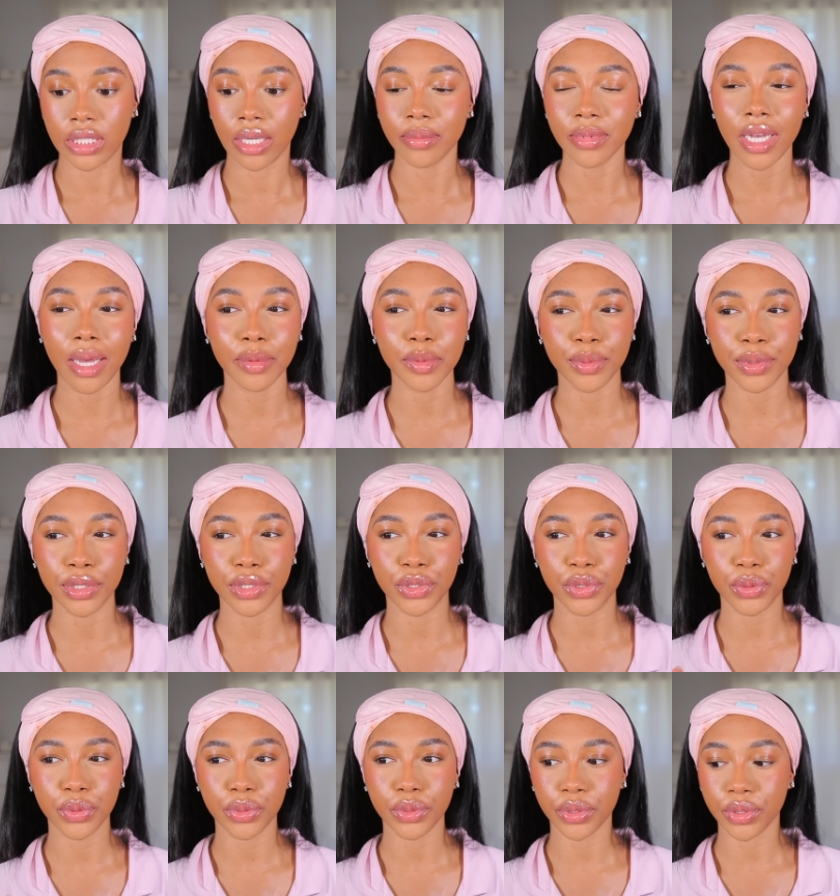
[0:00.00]
Sometimes when
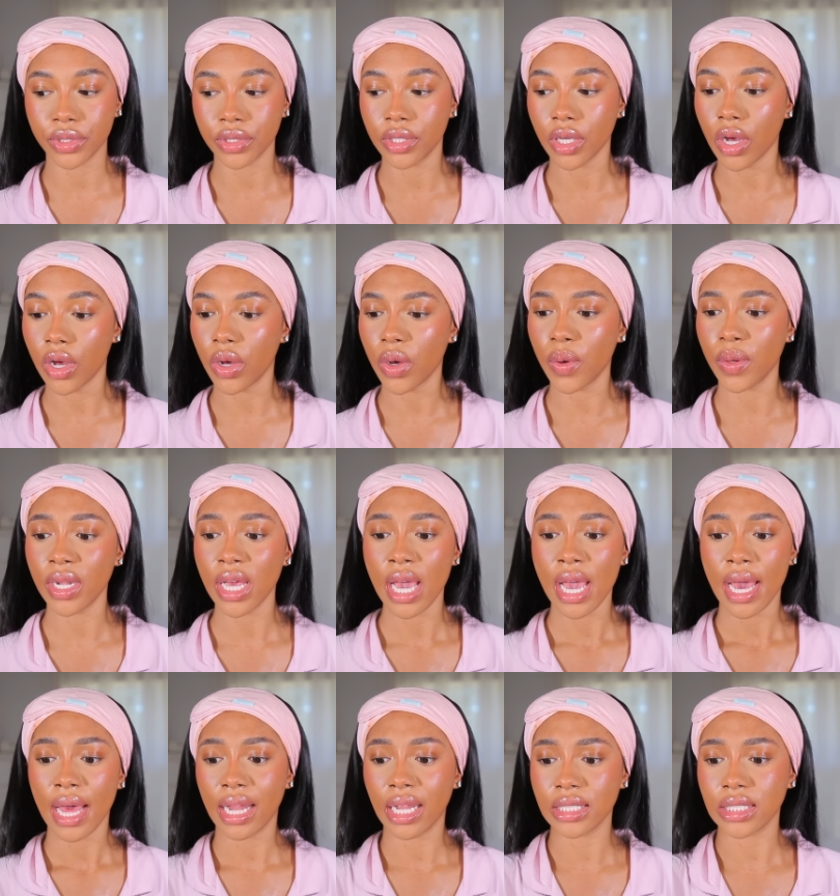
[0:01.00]
it's too cool toned,
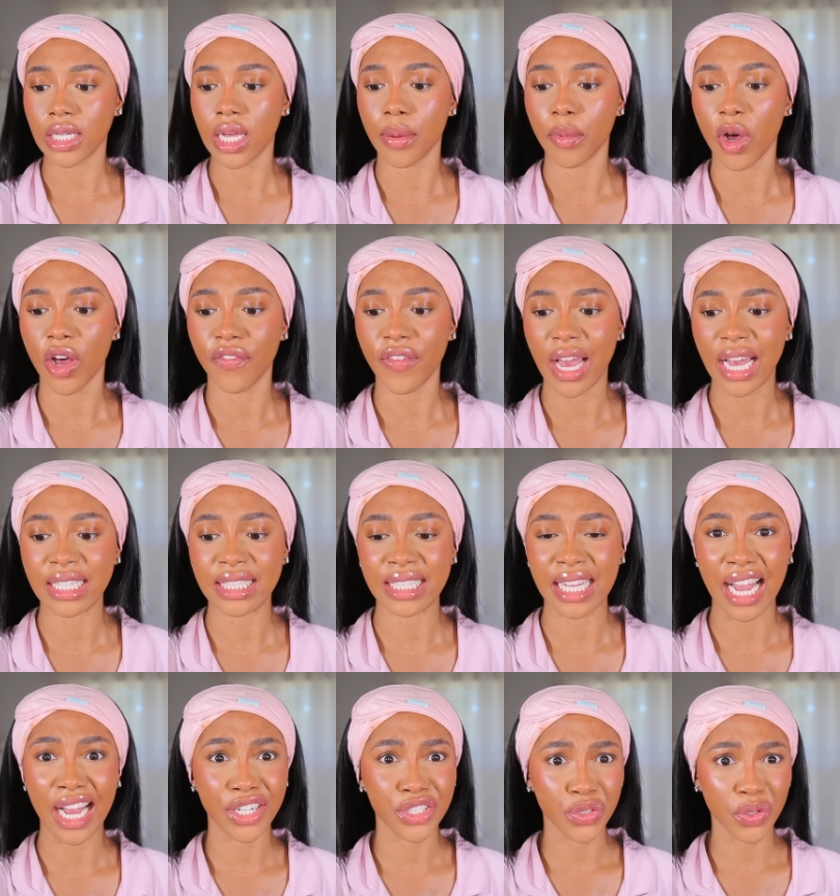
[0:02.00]
it doesn't come off as
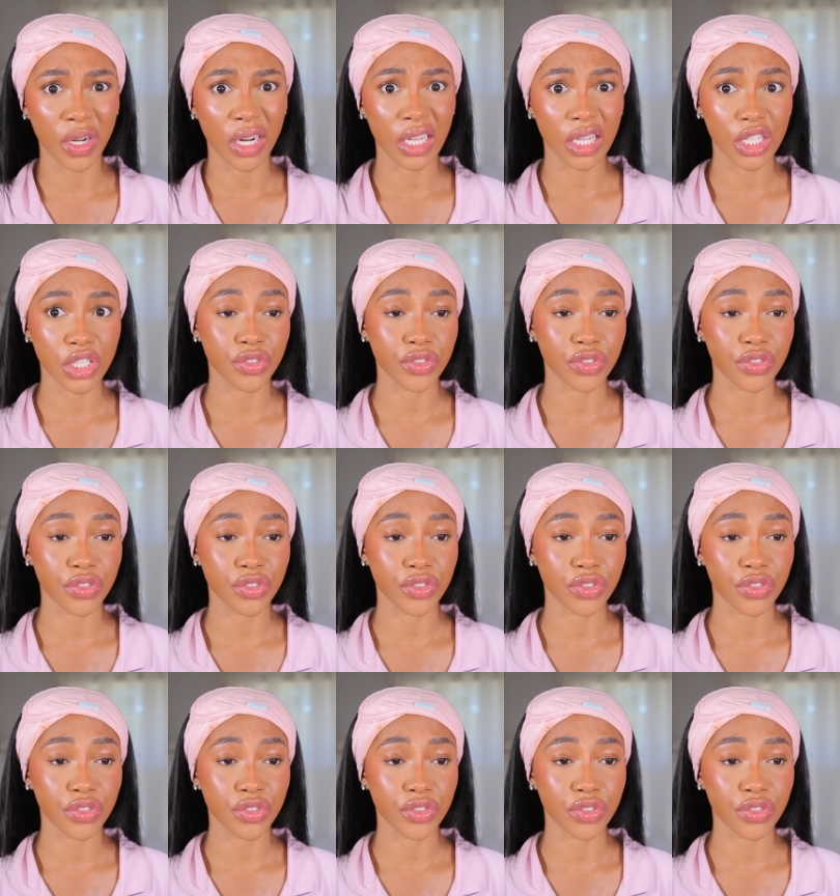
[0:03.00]
natural and it